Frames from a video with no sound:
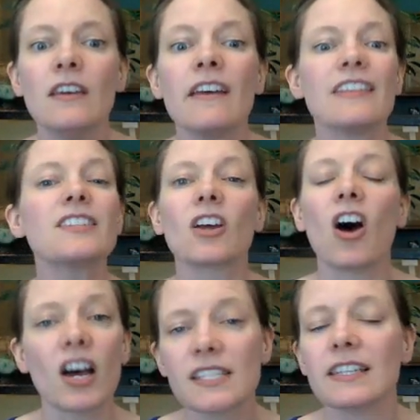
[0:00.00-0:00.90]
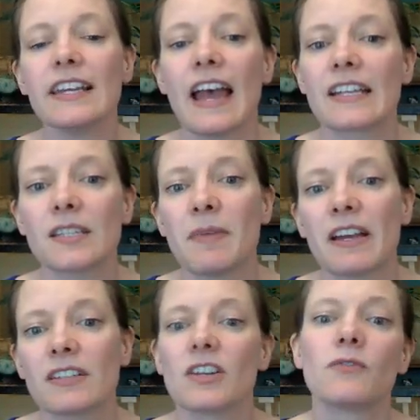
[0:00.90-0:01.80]
This costly
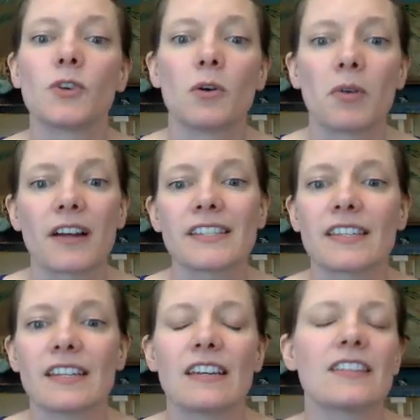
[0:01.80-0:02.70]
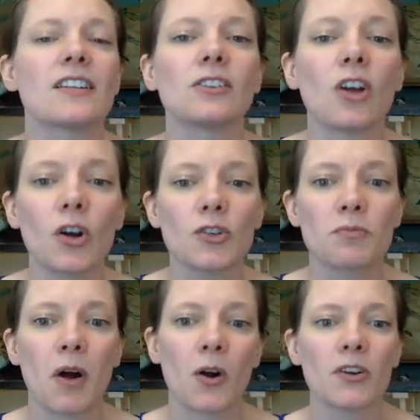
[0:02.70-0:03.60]
aspect of neural processing is a large
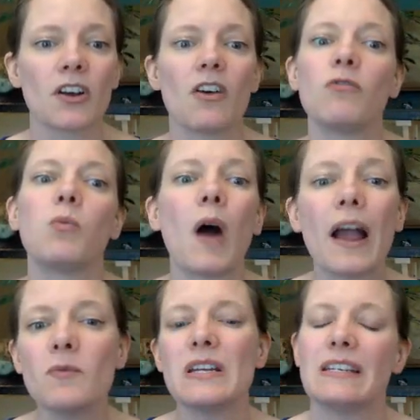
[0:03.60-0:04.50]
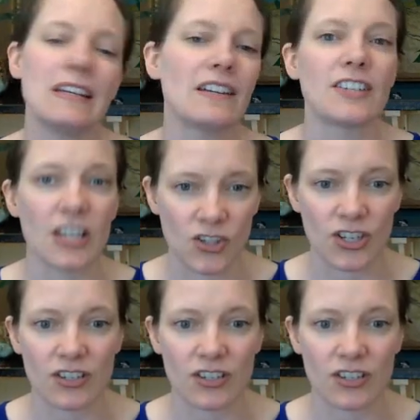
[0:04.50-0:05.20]
part of why we need attention